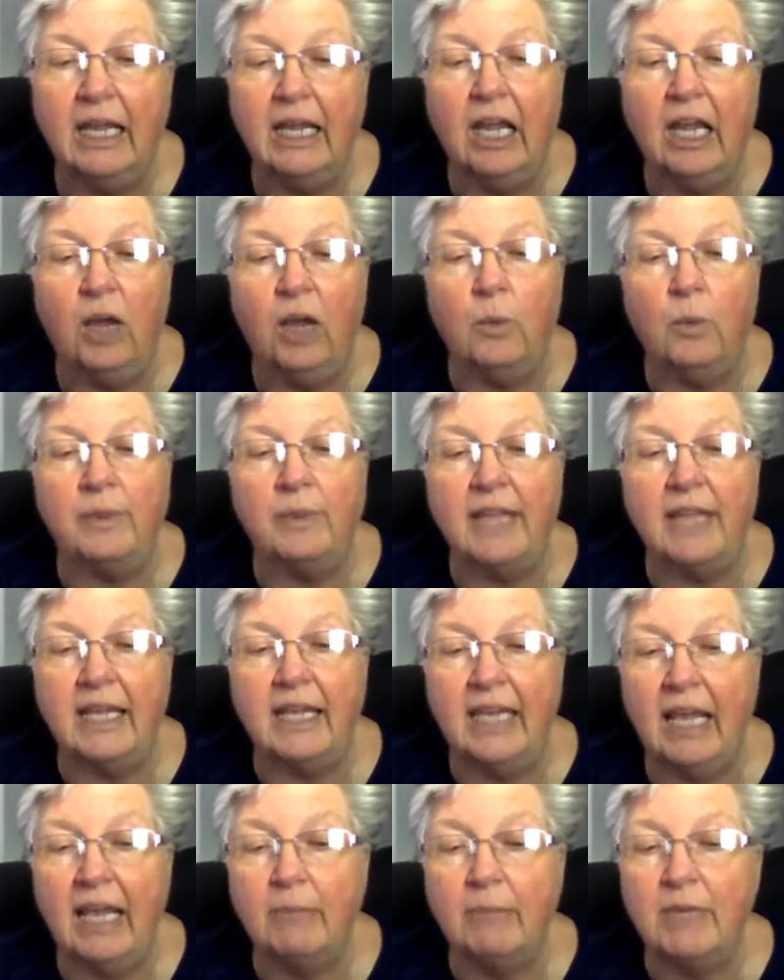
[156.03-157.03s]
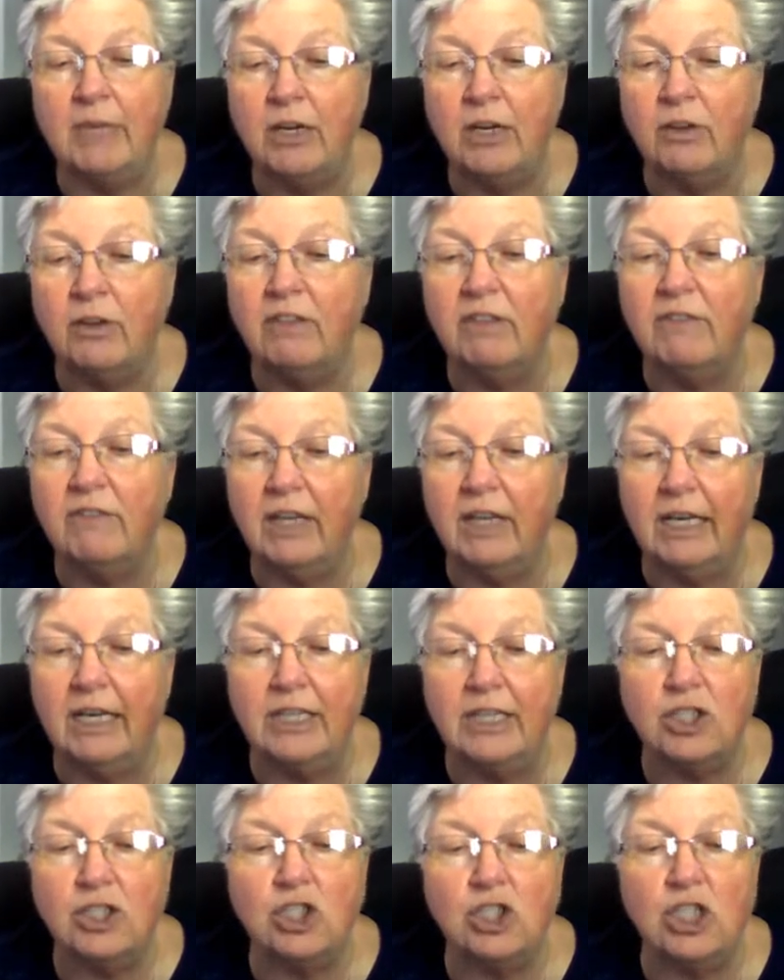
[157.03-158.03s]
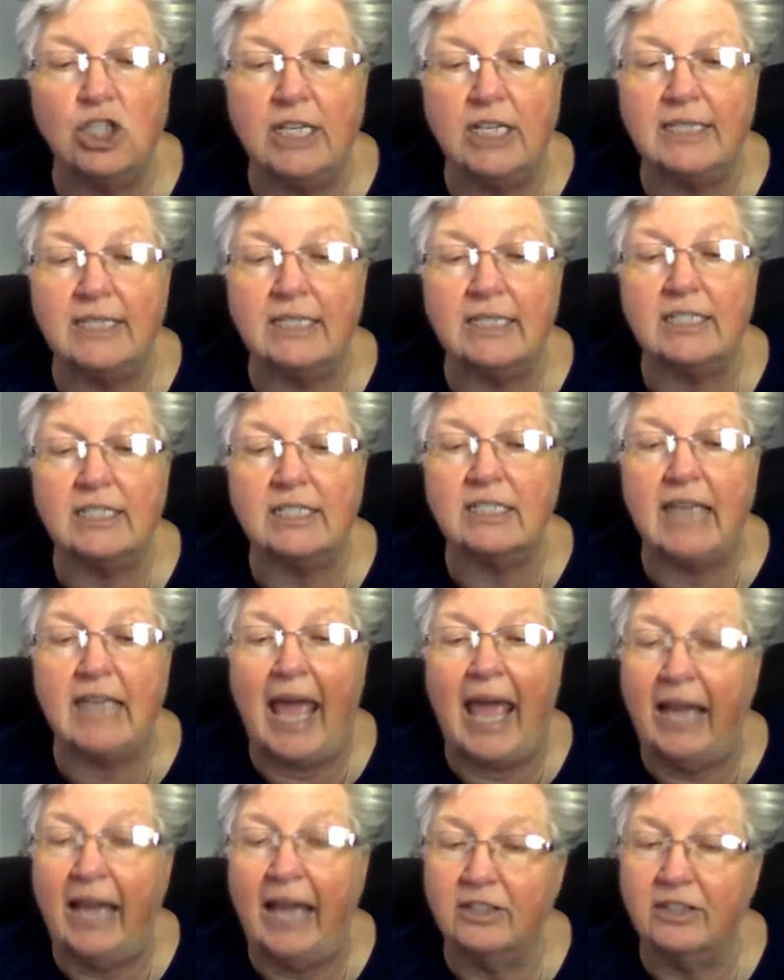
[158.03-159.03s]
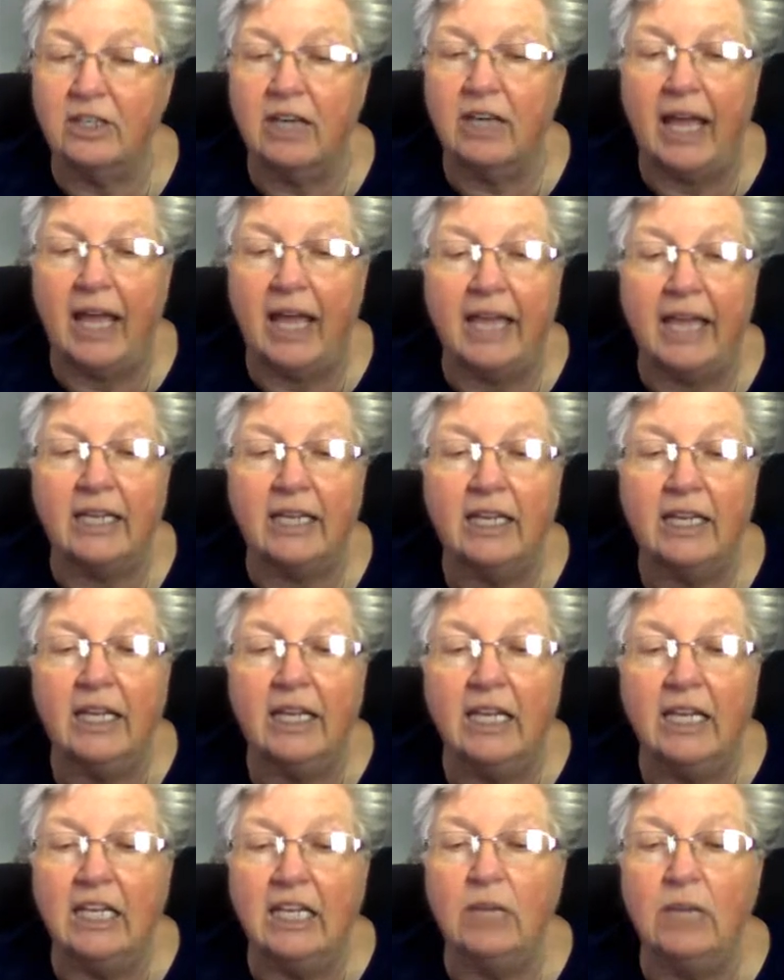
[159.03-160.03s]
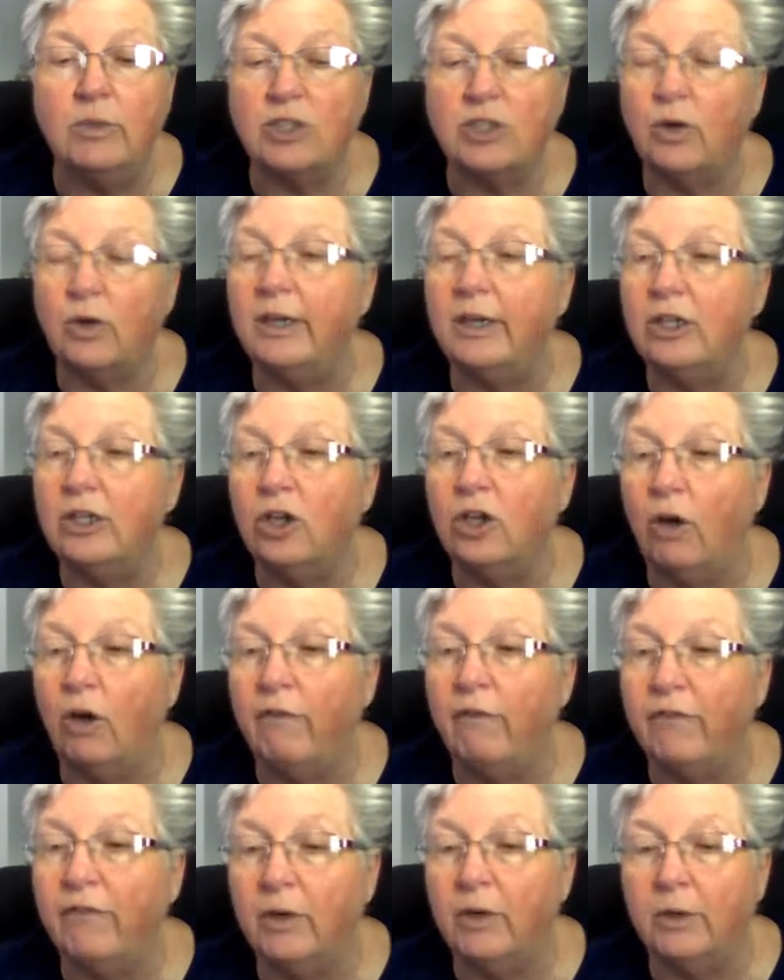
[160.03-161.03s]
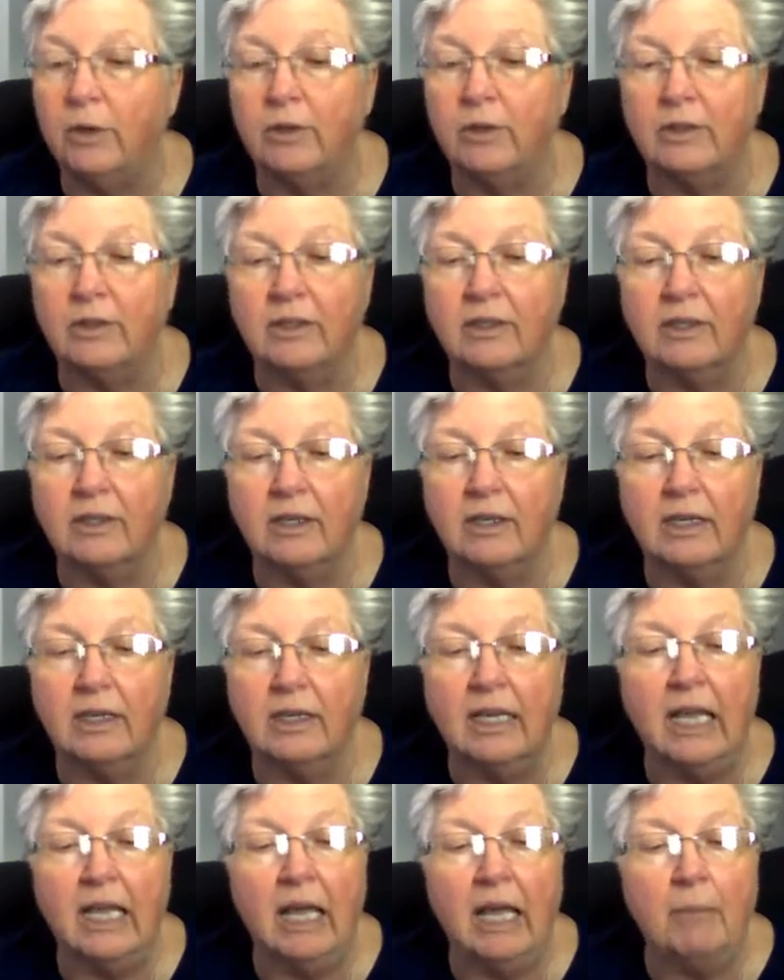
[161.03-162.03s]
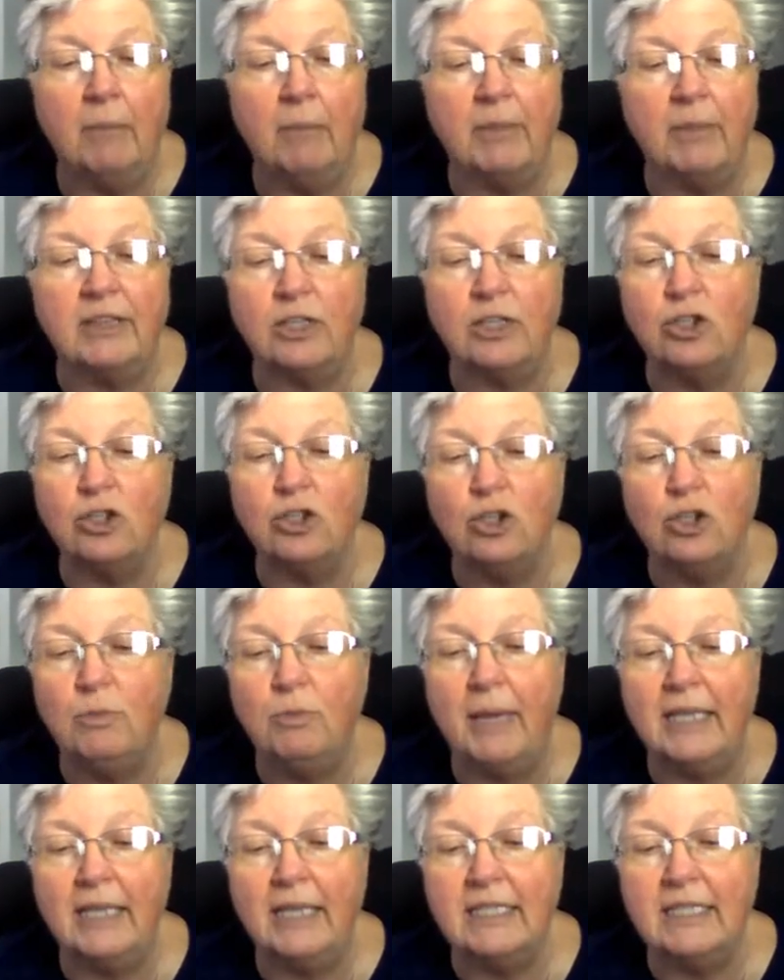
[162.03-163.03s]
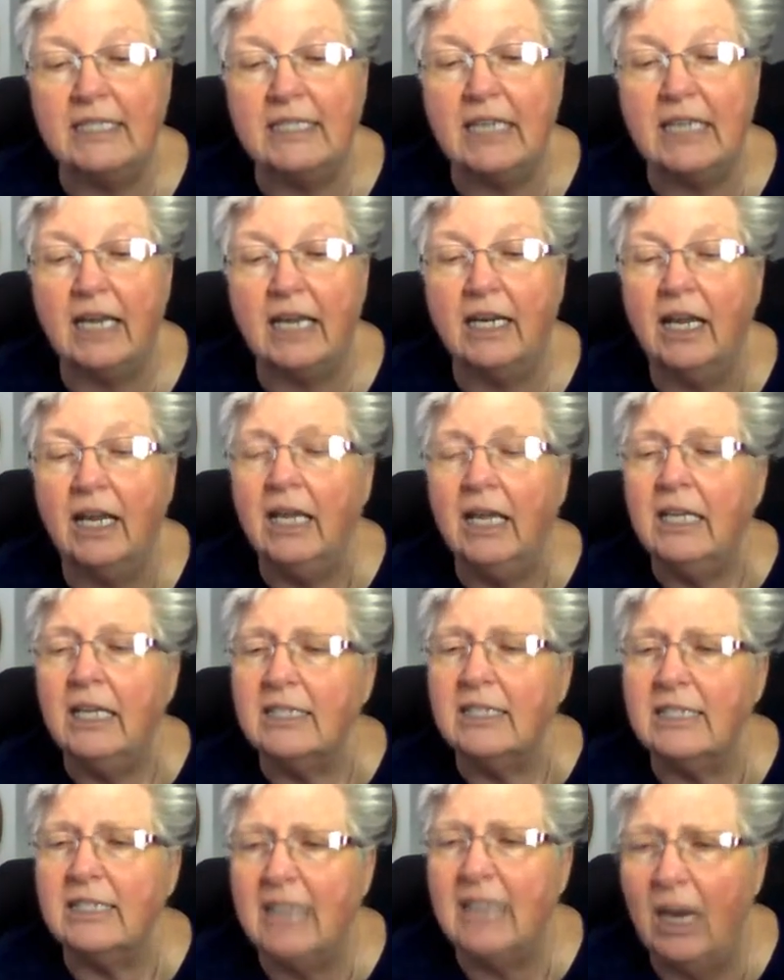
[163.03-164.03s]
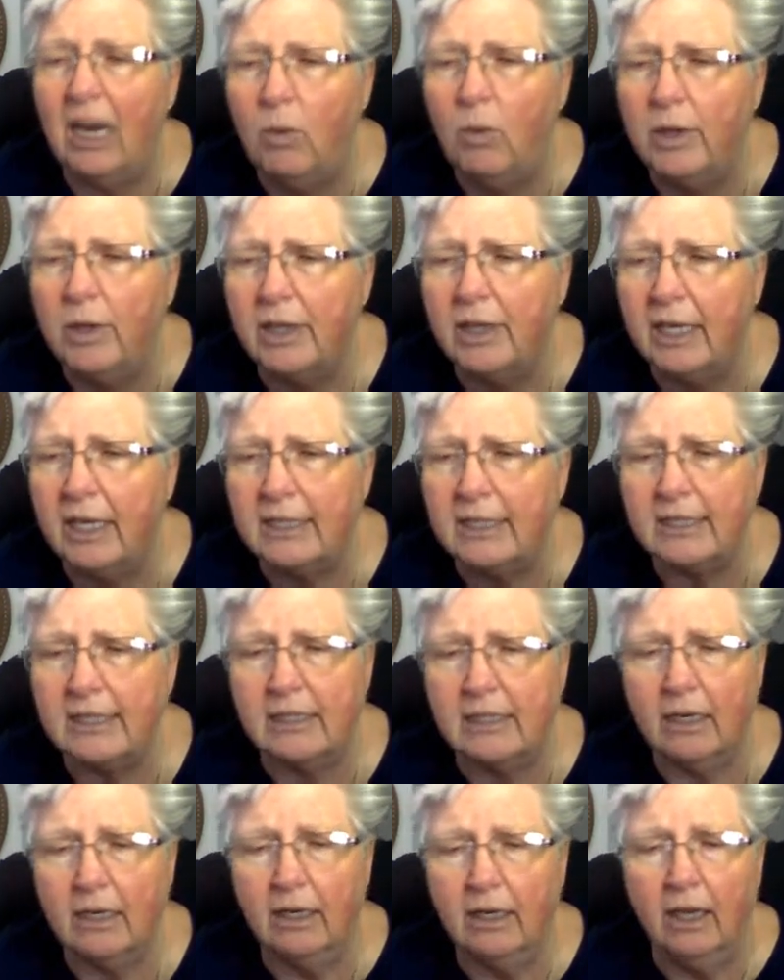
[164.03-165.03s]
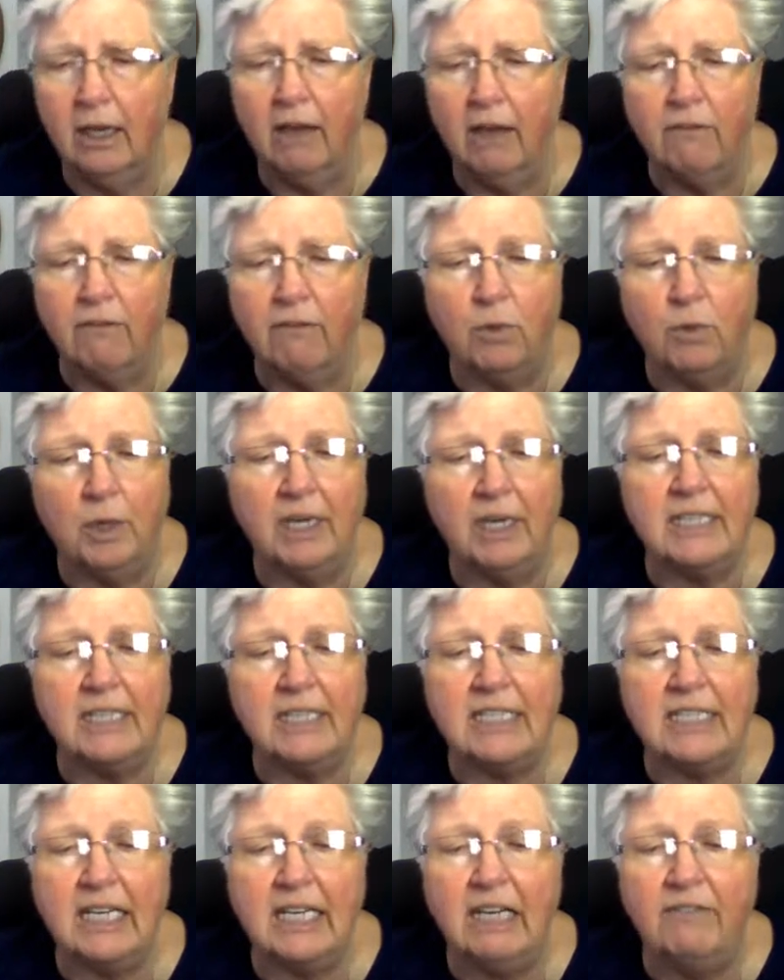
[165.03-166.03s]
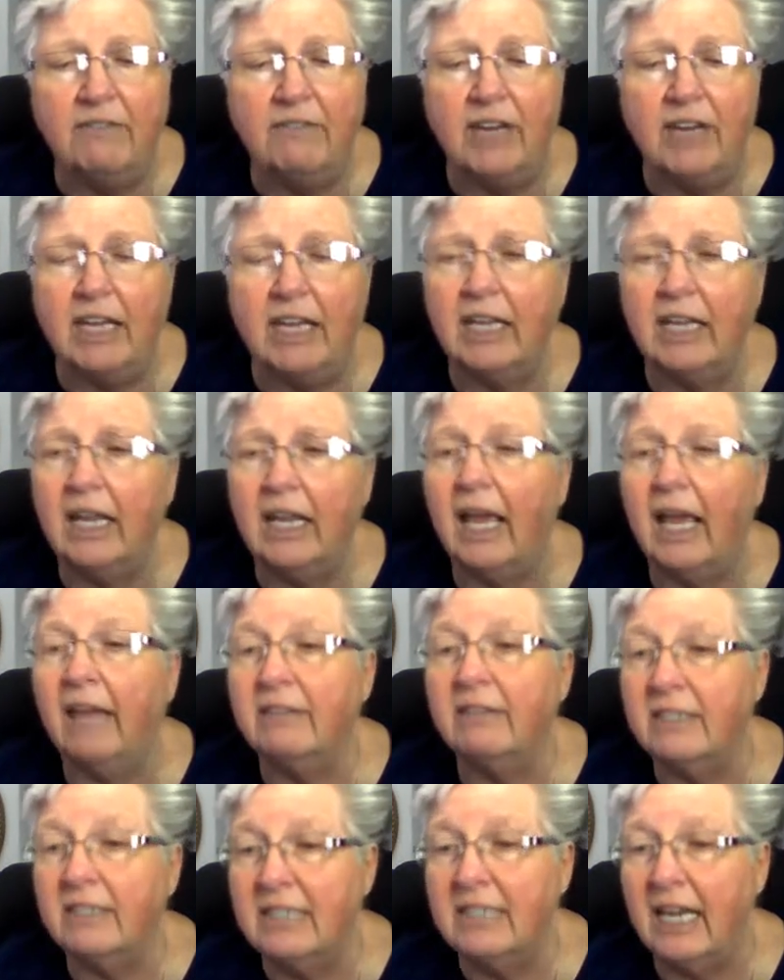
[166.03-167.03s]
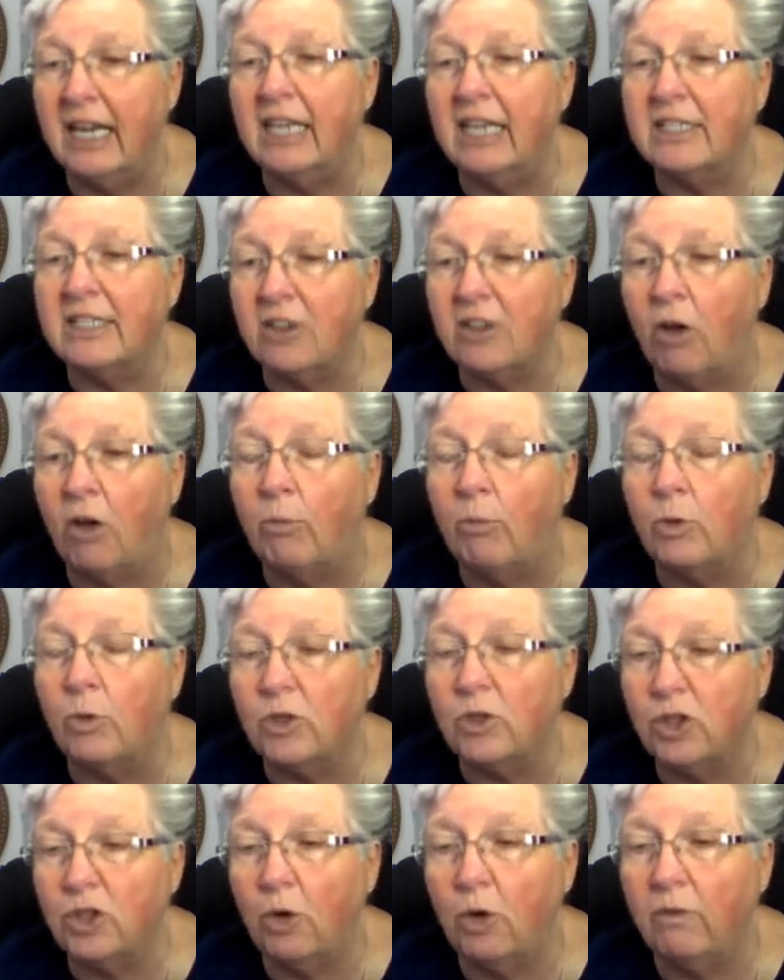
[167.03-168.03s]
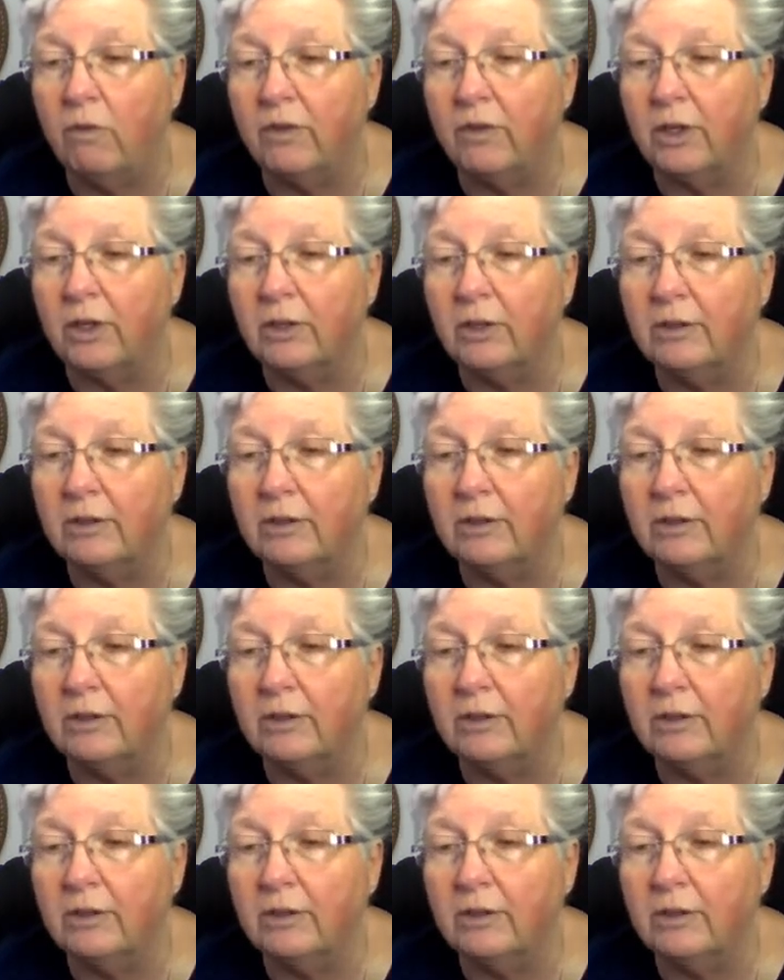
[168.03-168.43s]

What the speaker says: When they came near the village, Jesus acted like he was going to go further. But the 2 men said, "Stay with us, for it is evening and the day is almost over."